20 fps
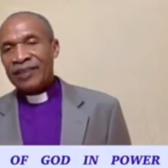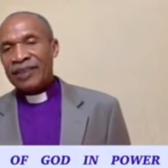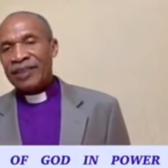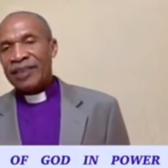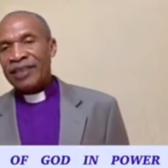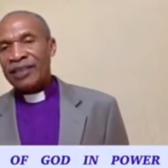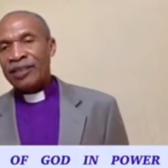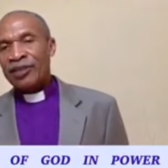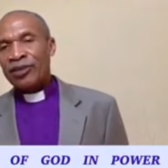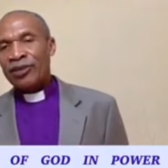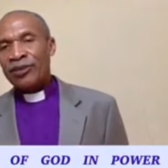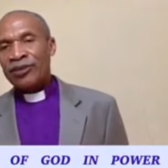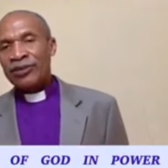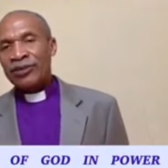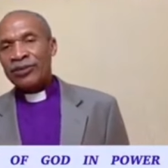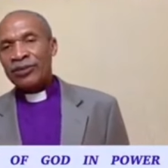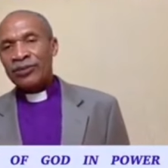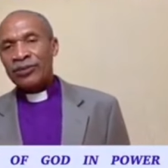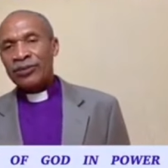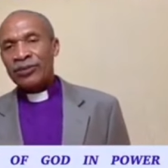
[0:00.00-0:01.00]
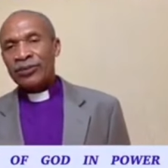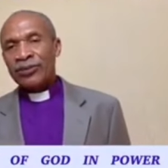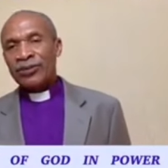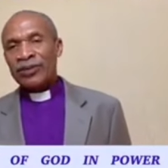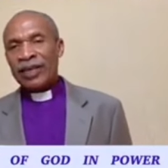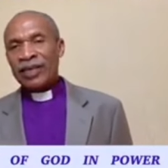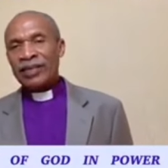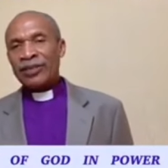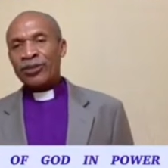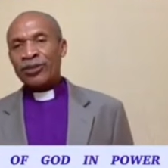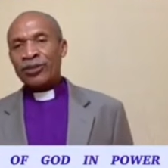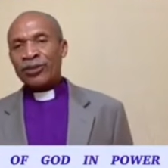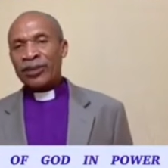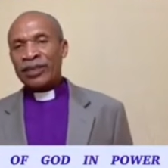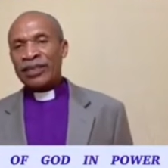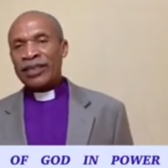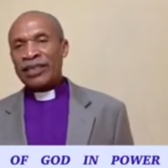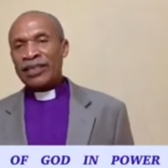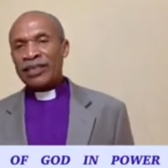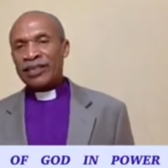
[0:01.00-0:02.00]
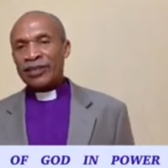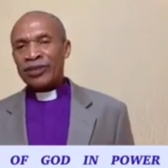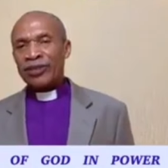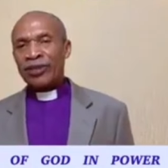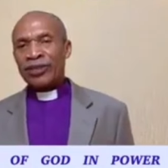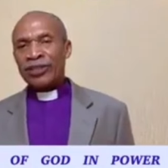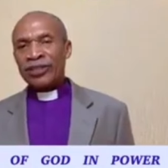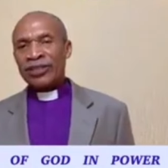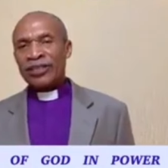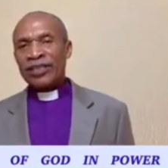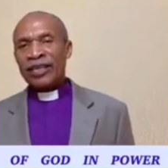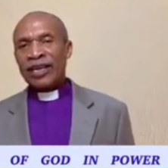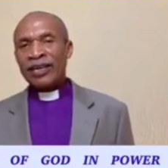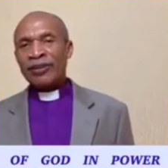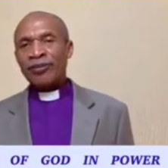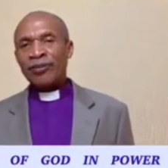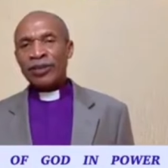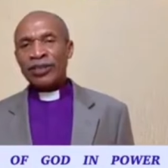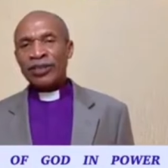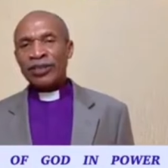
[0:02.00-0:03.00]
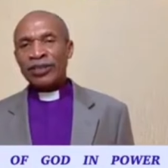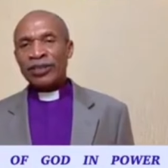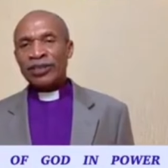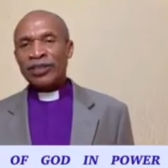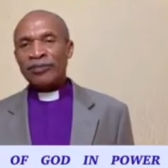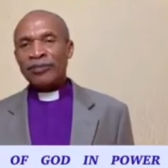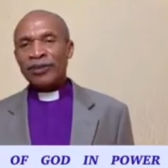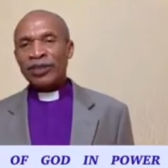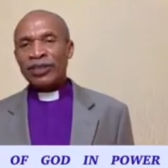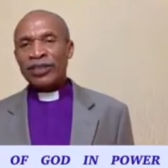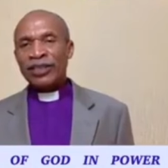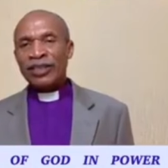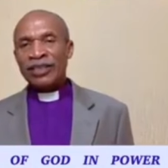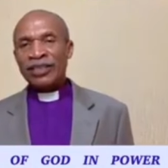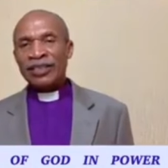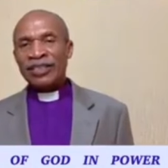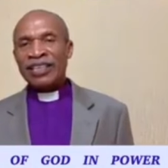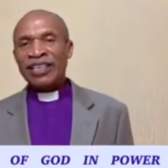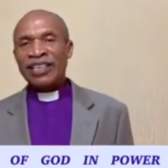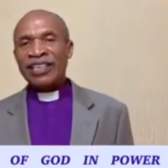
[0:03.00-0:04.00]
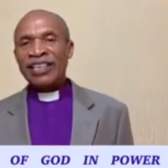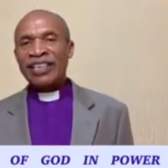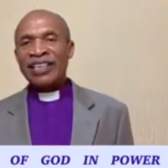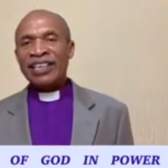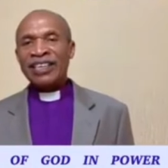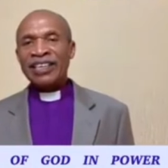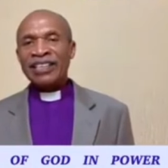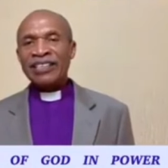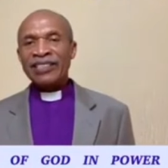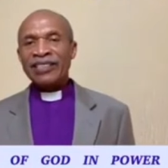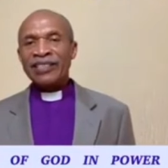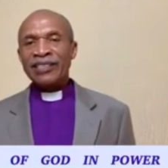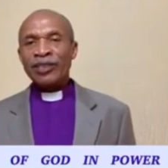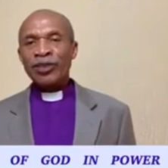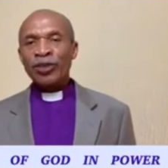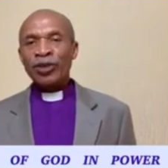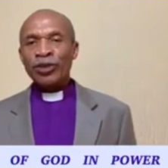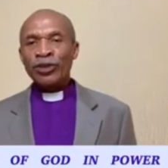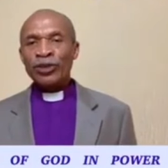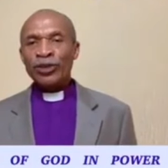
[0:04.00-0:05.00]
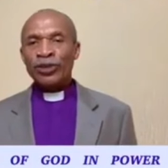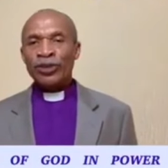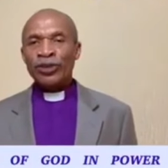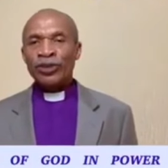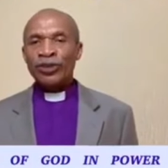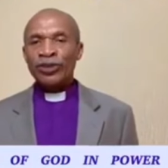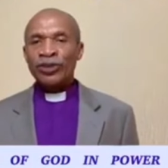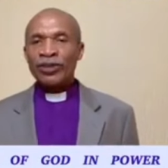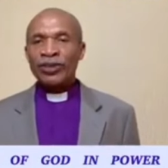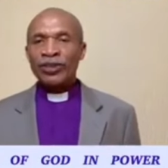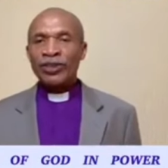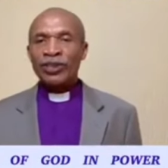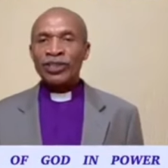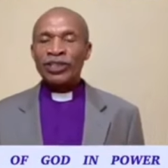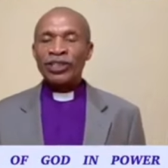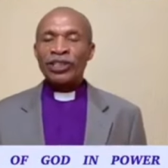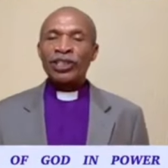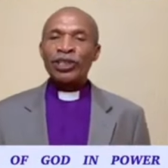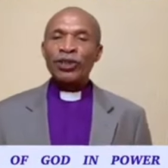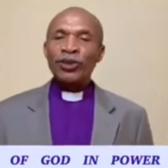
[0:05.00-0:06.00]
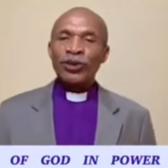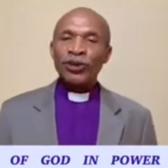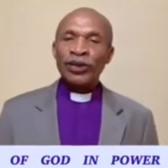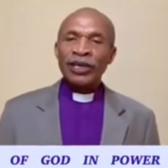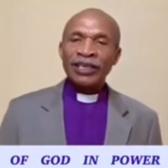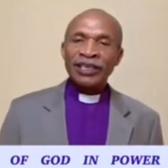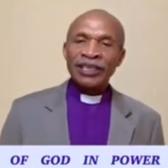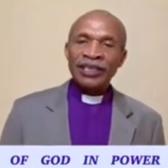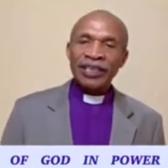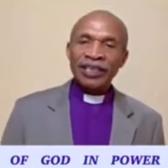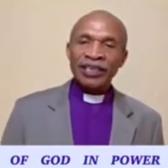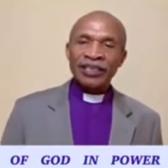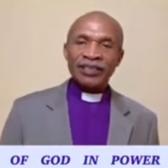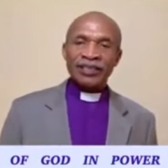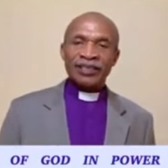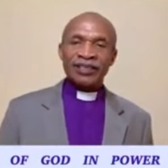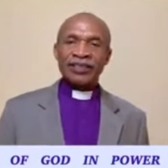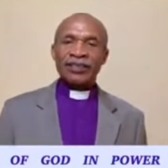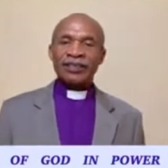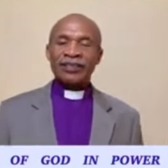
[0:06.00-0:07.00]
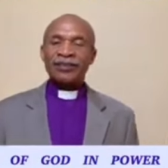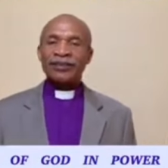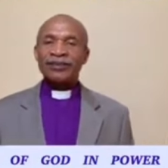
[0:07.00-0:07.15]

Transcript: You know, you, you try to go against God. It's like what the scripture says, kicking against the goats, G-O-A-D-S.